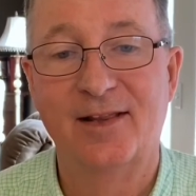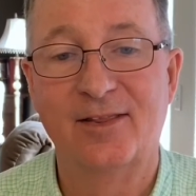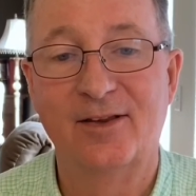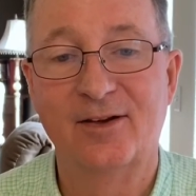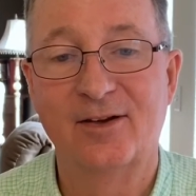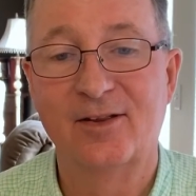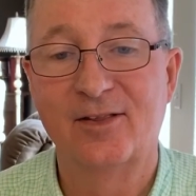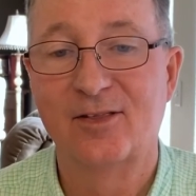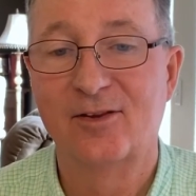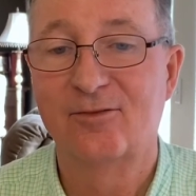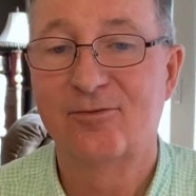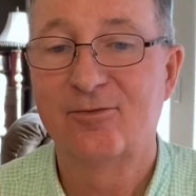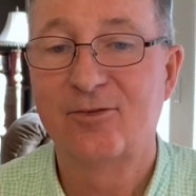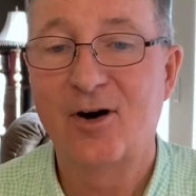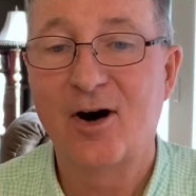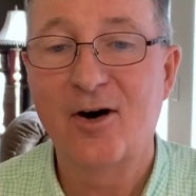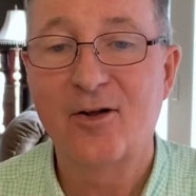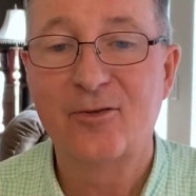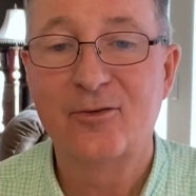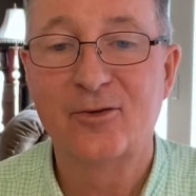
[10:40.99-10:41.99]
The
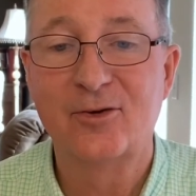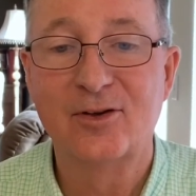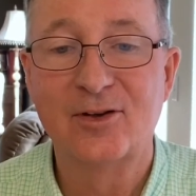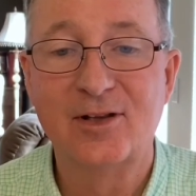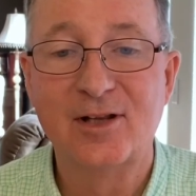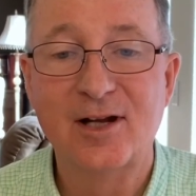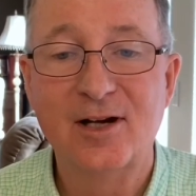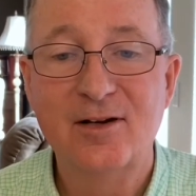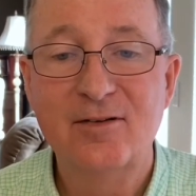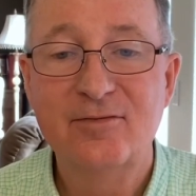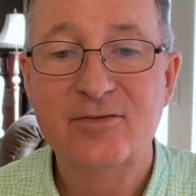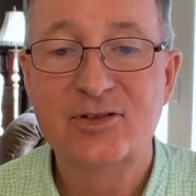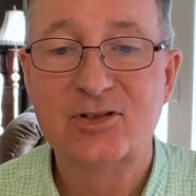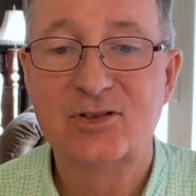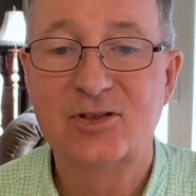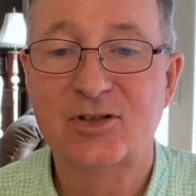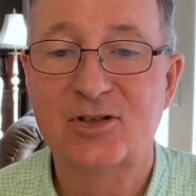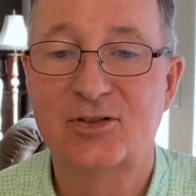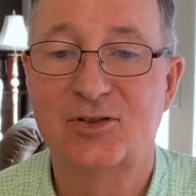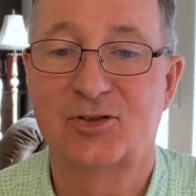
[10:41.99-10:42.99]
Father loves
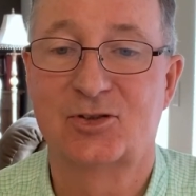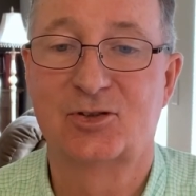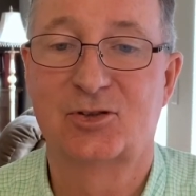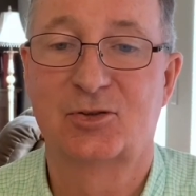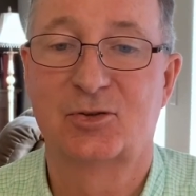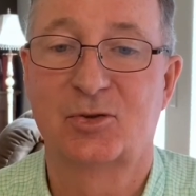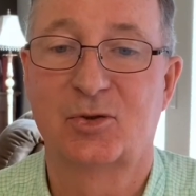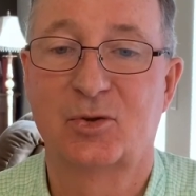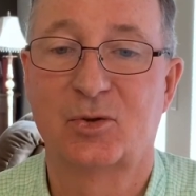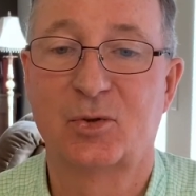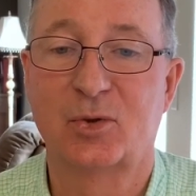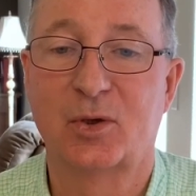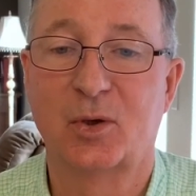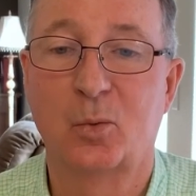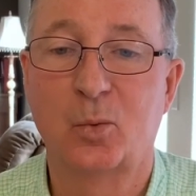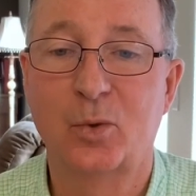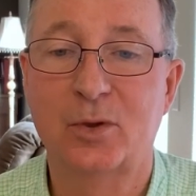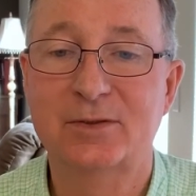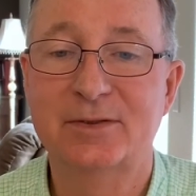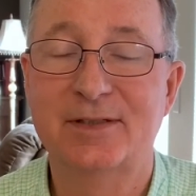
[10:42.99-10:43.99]
sons who
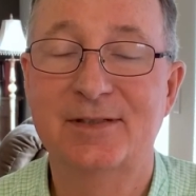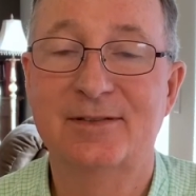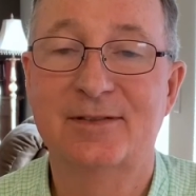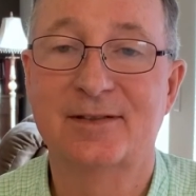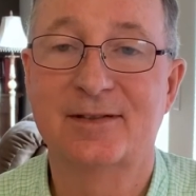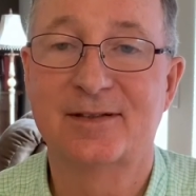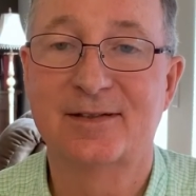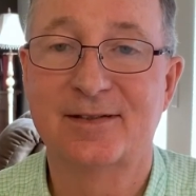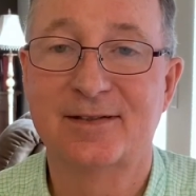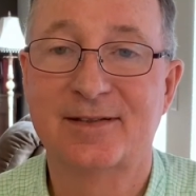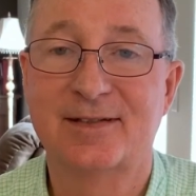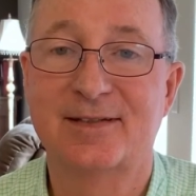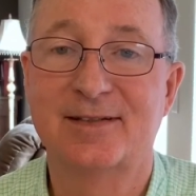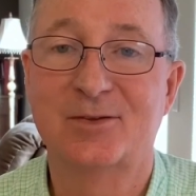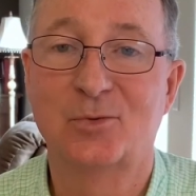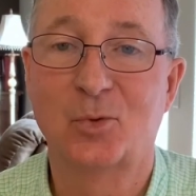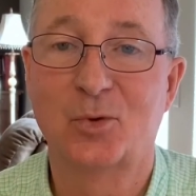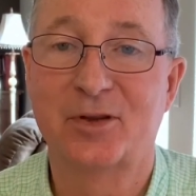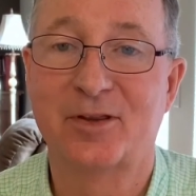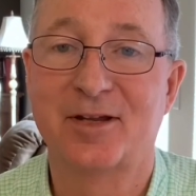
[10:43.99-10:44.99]
are willing to
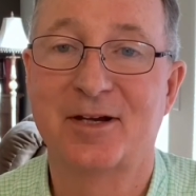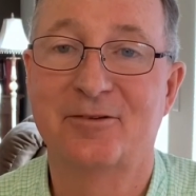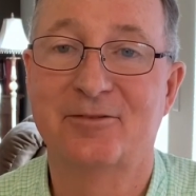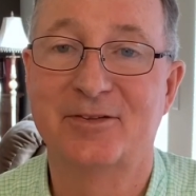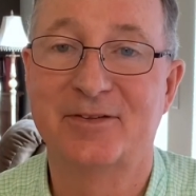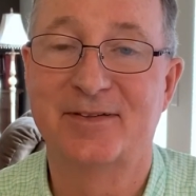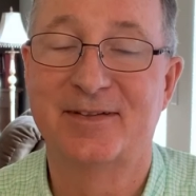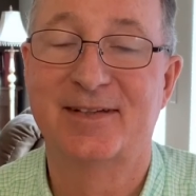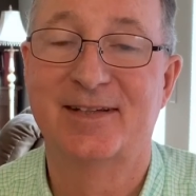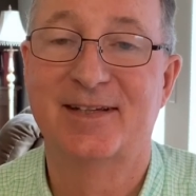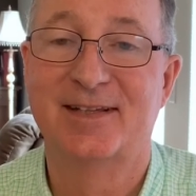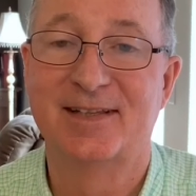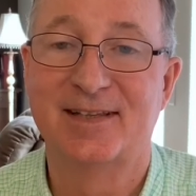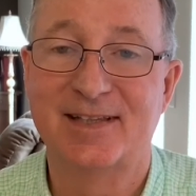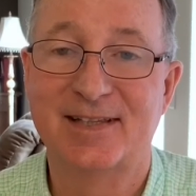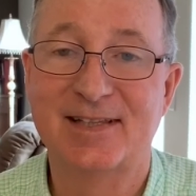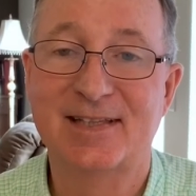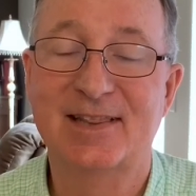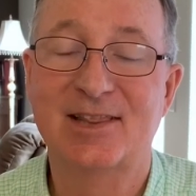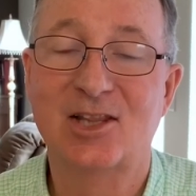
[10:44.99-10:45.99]
contend with heaven.
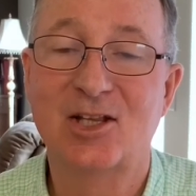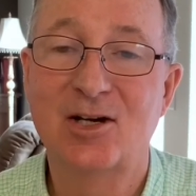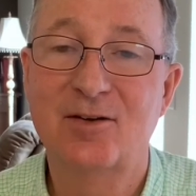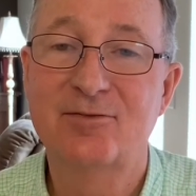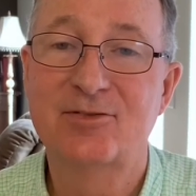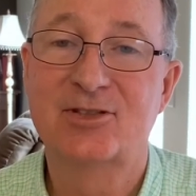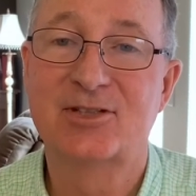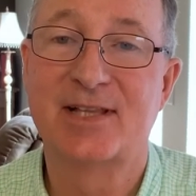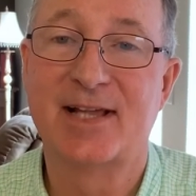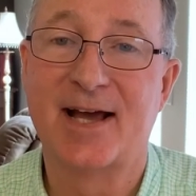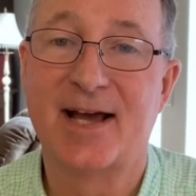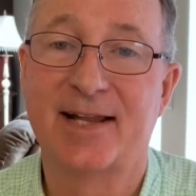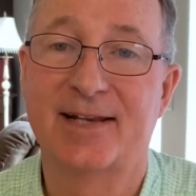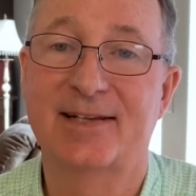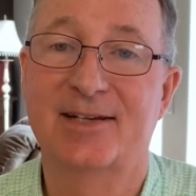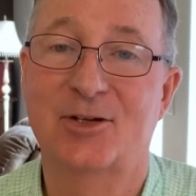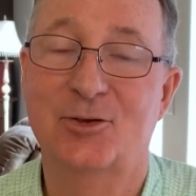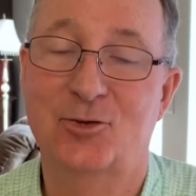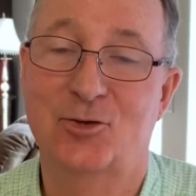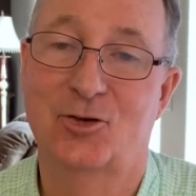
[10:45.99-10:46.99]
He loves that
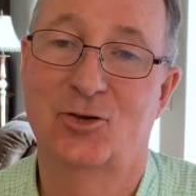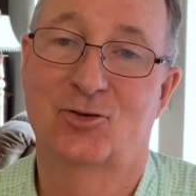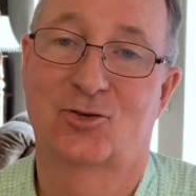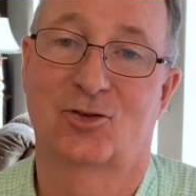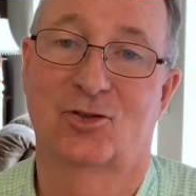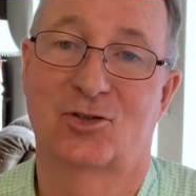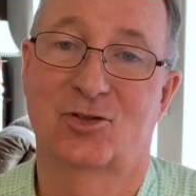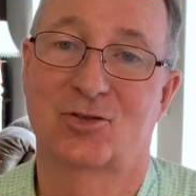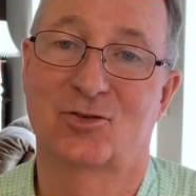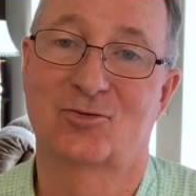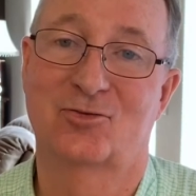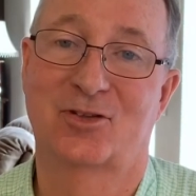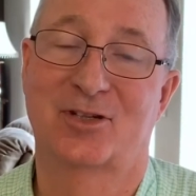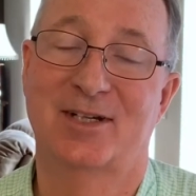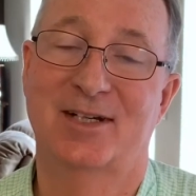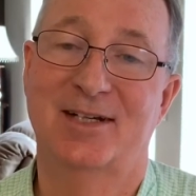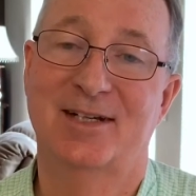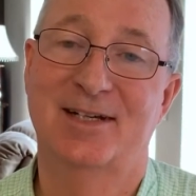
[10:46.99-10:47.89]
initiative.